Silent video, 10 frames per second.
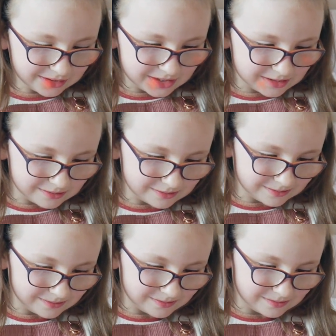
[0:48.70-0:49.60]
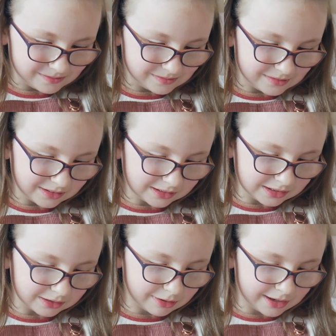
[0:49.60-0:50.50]
Will I do it?
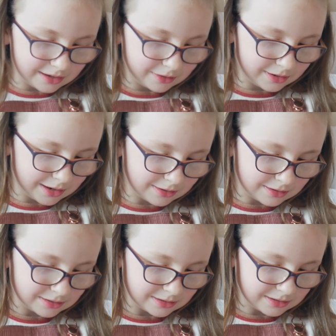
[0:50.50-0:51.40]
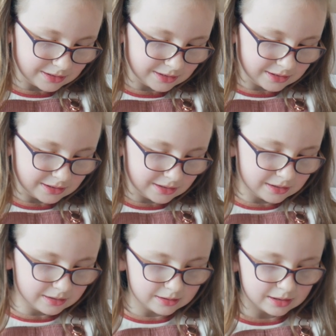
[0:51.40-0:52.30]
No. I won't look. I'll just
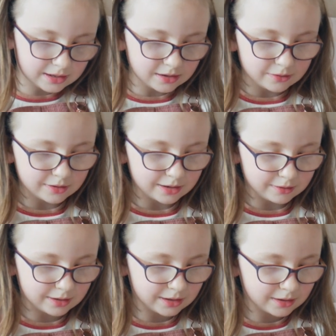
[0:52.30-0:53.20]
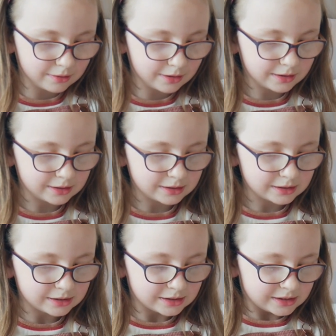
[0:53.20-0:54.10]
cut. Oh, I don't want you to cut a finger
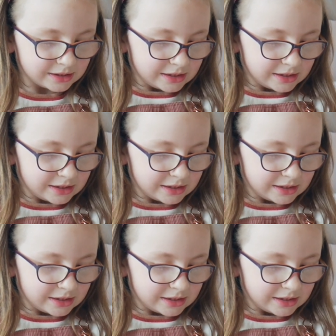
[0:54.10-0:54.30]
off.